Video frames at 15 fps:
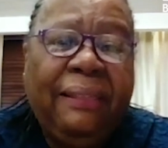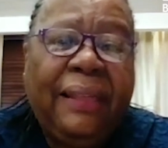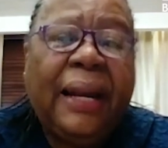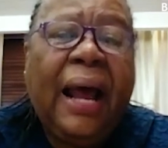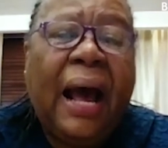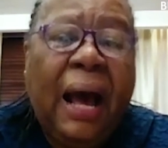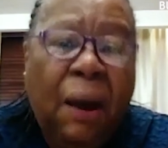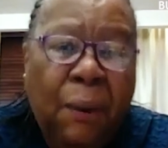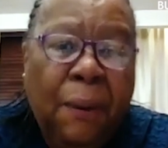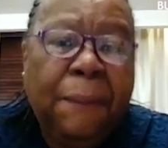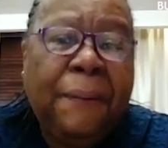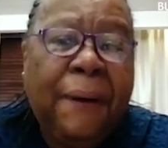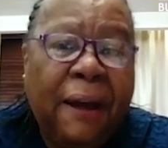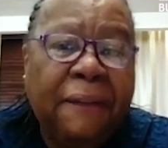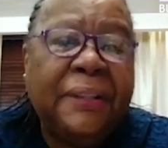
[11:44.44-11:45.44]
that our
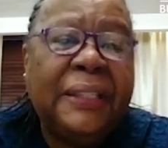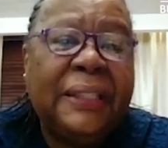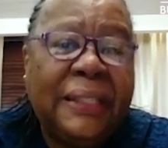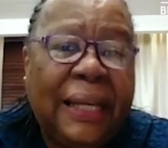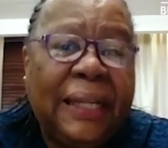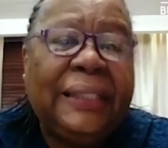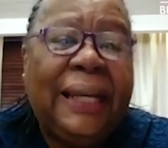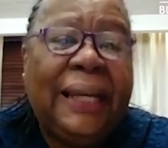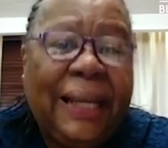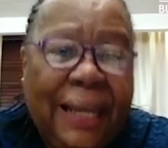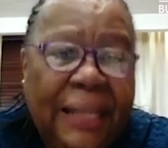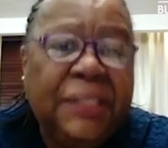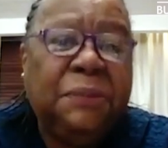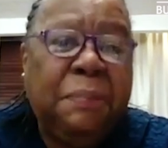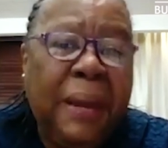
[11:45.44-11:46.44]
private sector
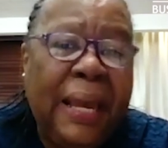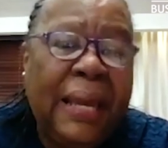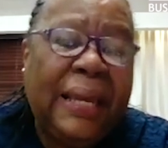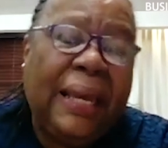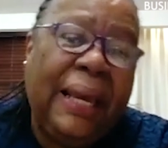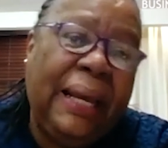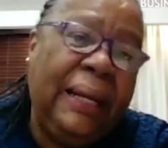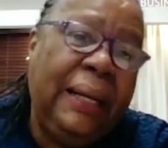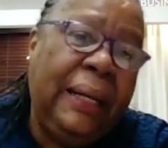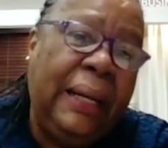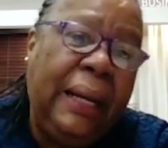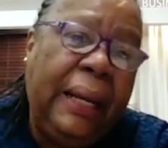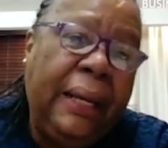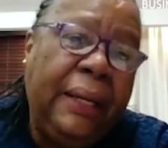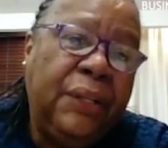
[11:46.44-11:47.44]
is making
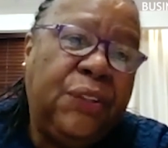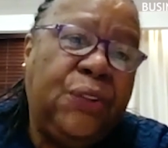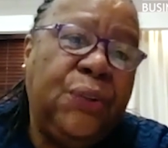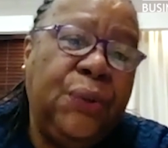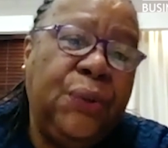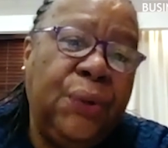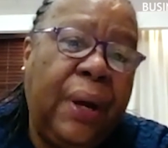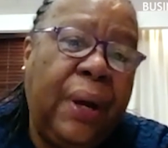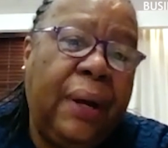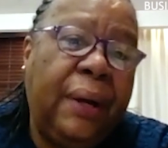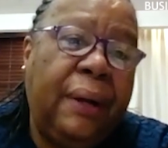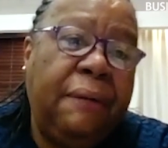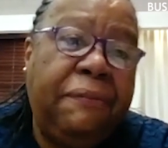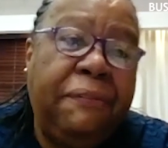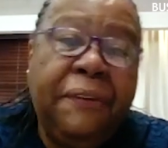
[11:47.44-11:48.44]
to
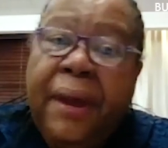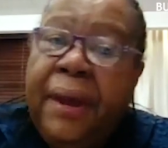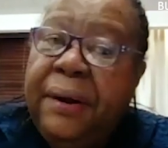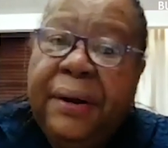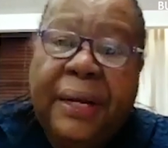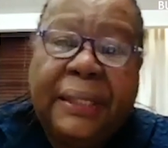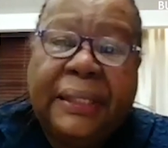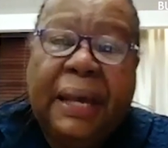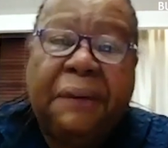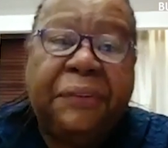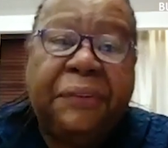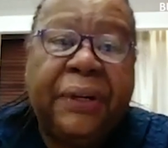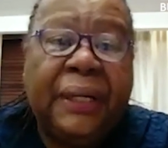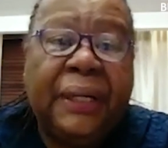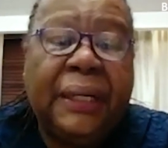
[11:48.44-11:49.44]
various
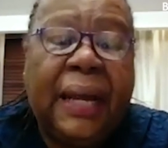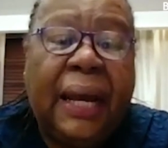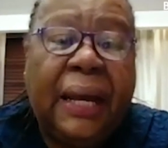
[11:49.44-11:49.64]
African